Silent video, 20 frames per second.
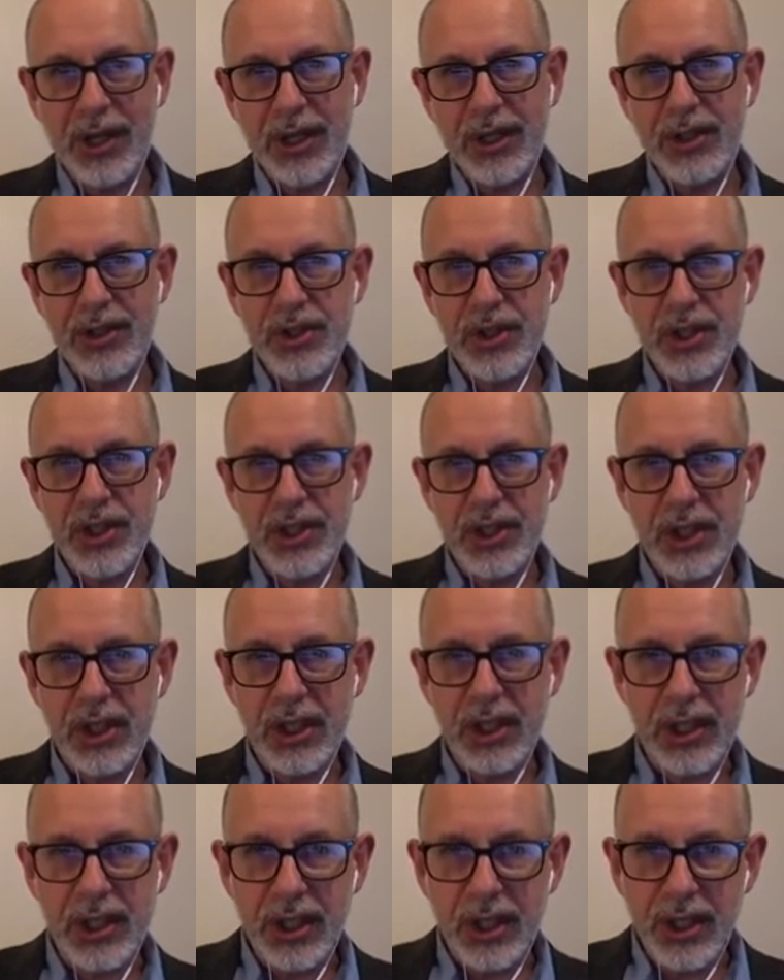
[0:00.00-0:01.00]

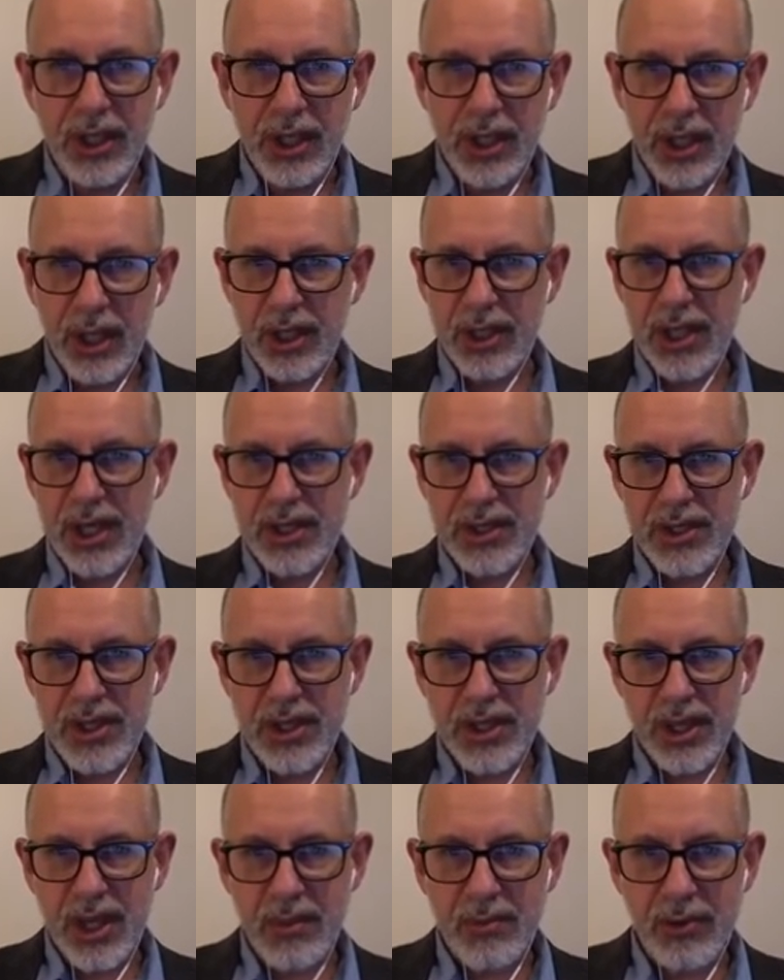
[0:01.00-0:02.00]
genially, and that's
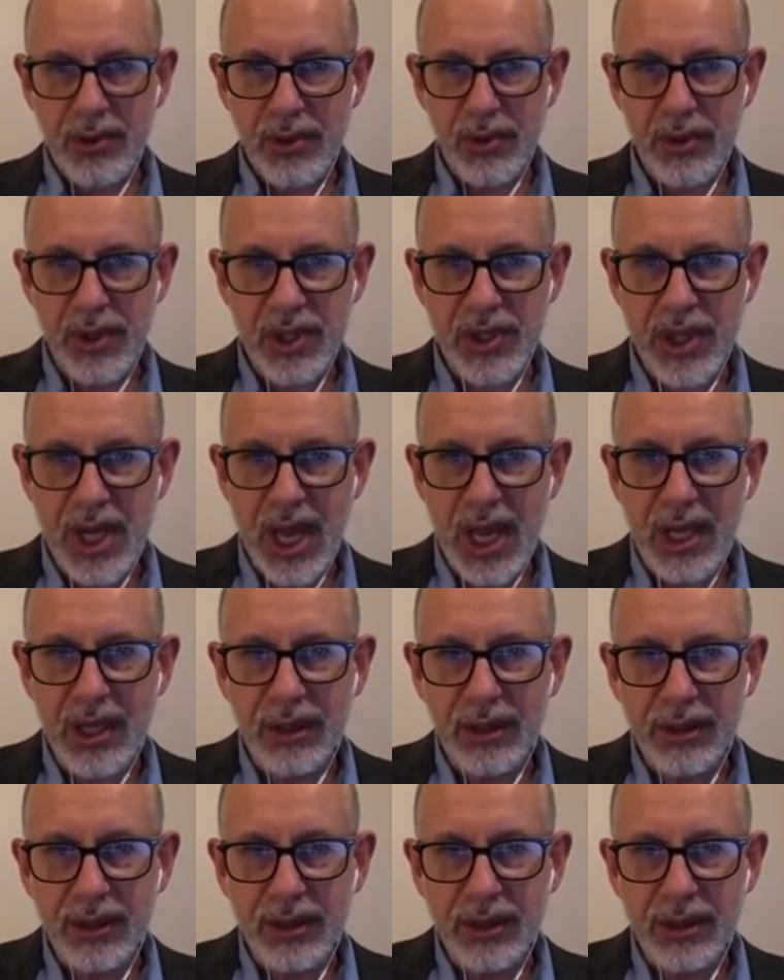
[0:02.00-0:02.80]
just come through the chat.